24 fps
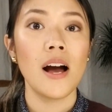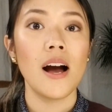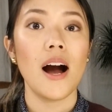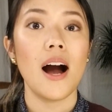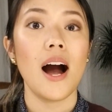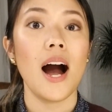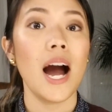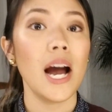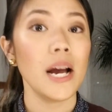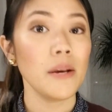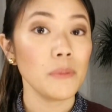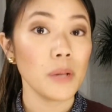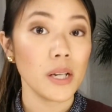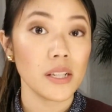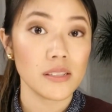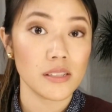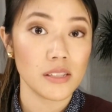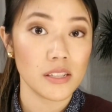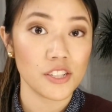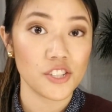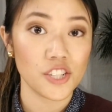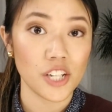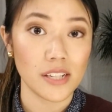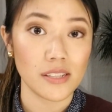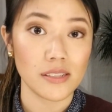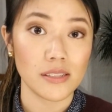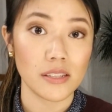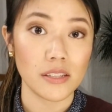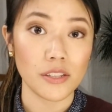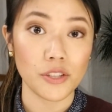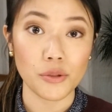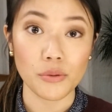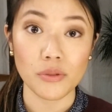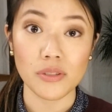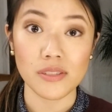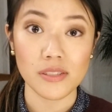I'm not suggesting
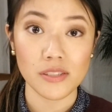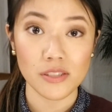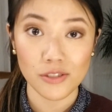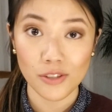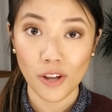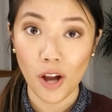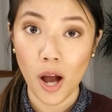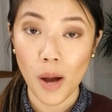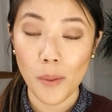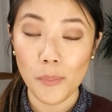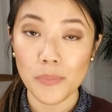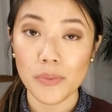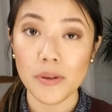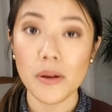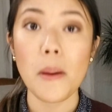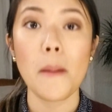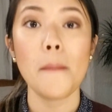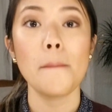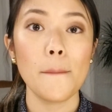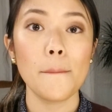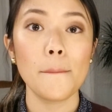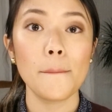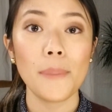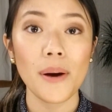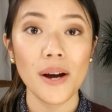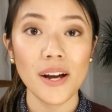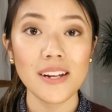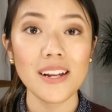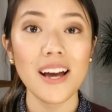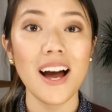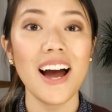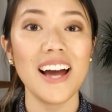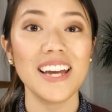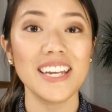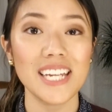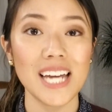you to stop, but
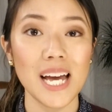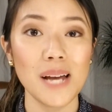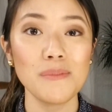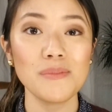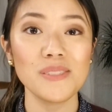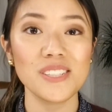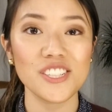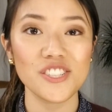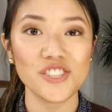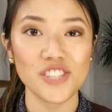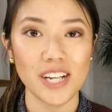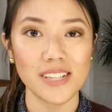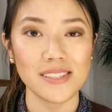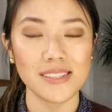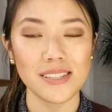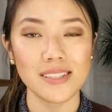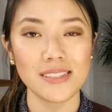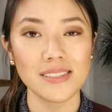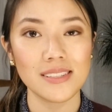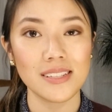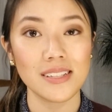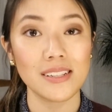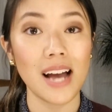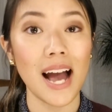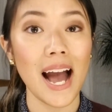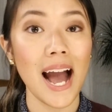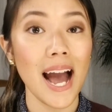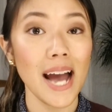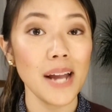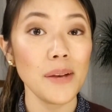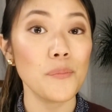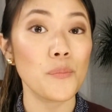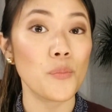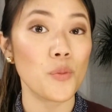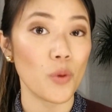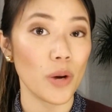I am suggesting to
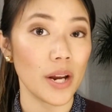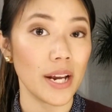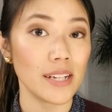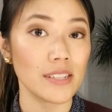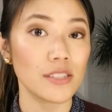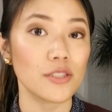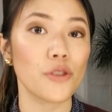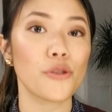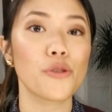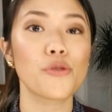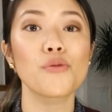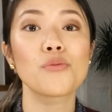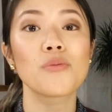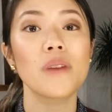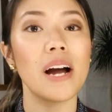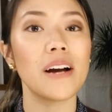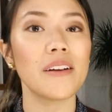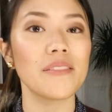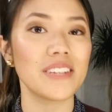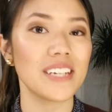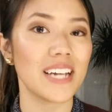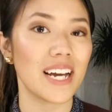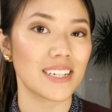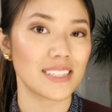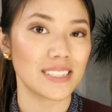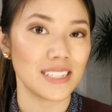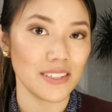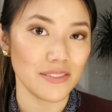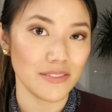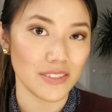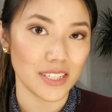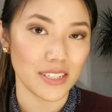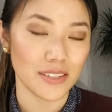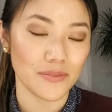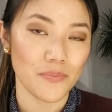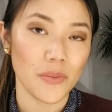add breaks throughout the
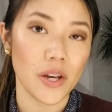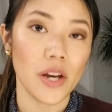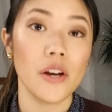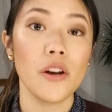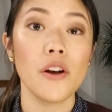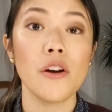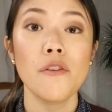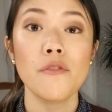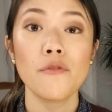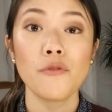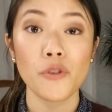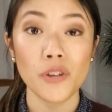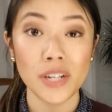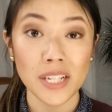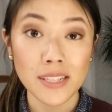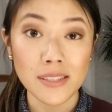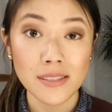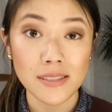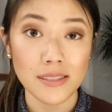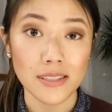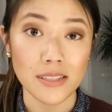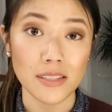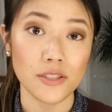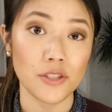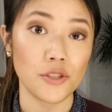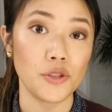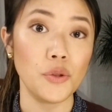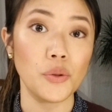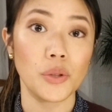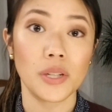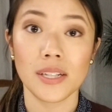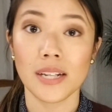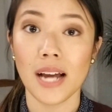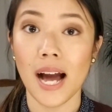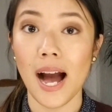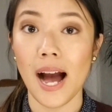activity. For instance, you
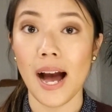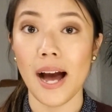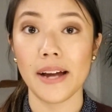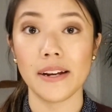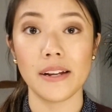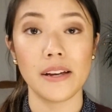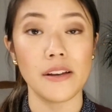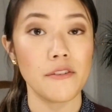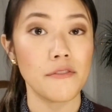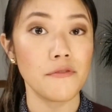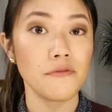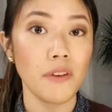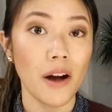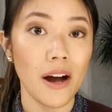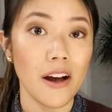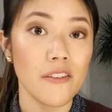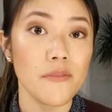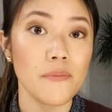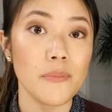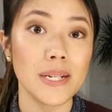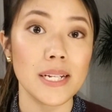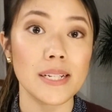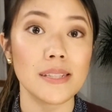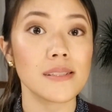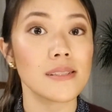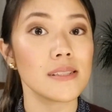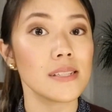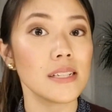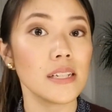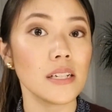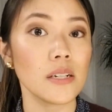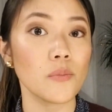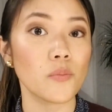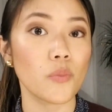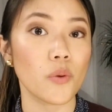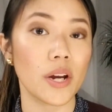could add a 5-minute
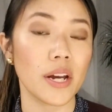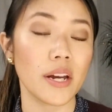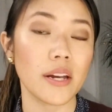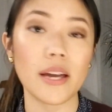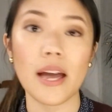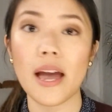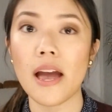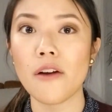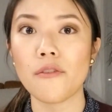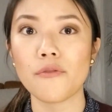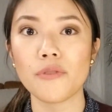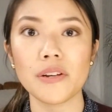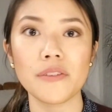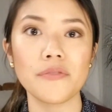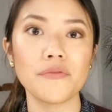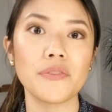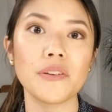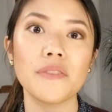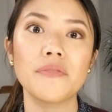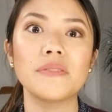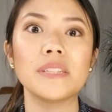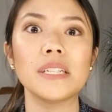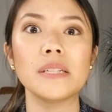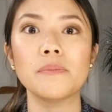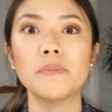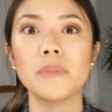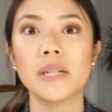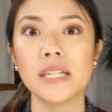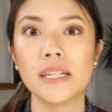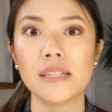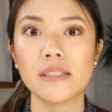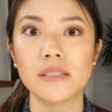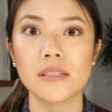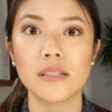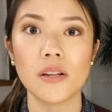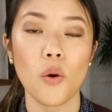sitting break every 15
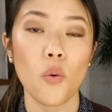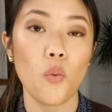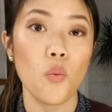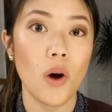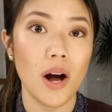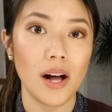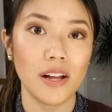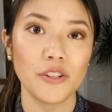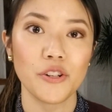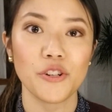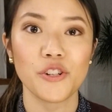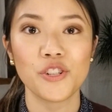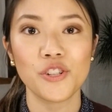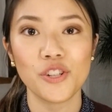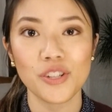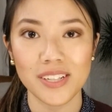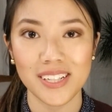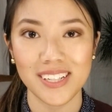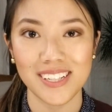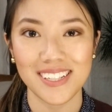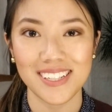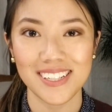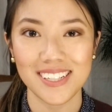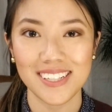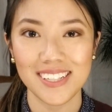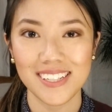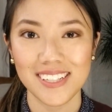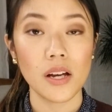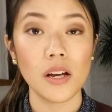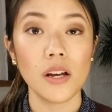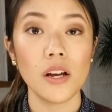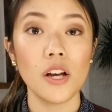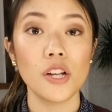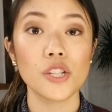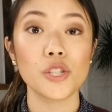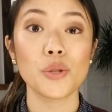minutes while you're cooking.
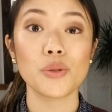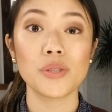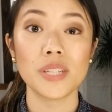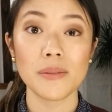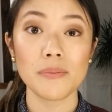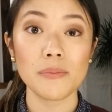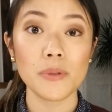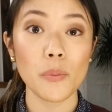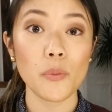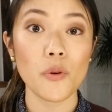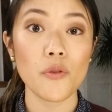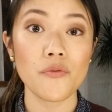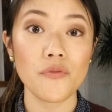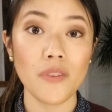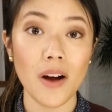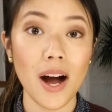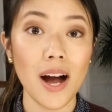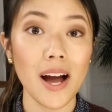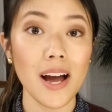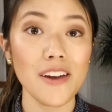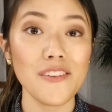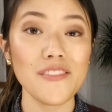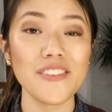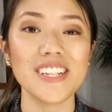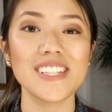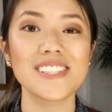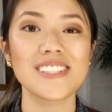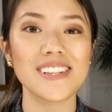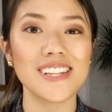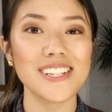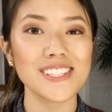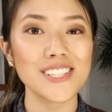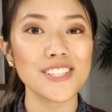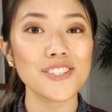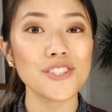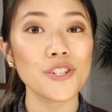So tip number 5 is
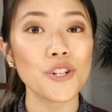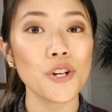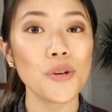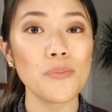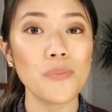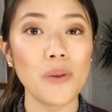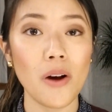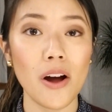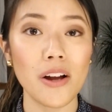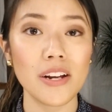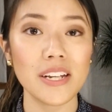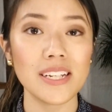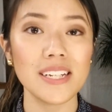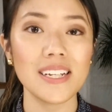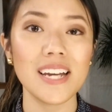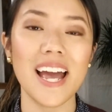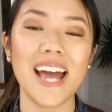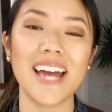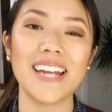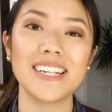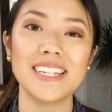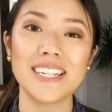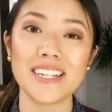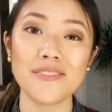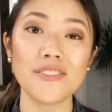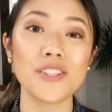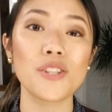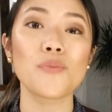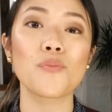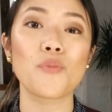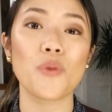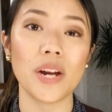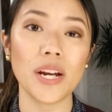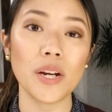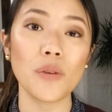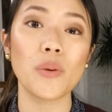listen to your body and give it a
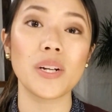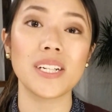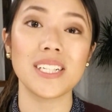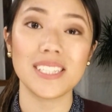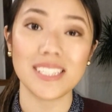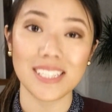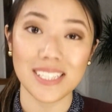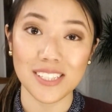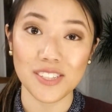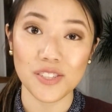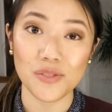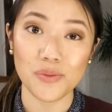break when it needs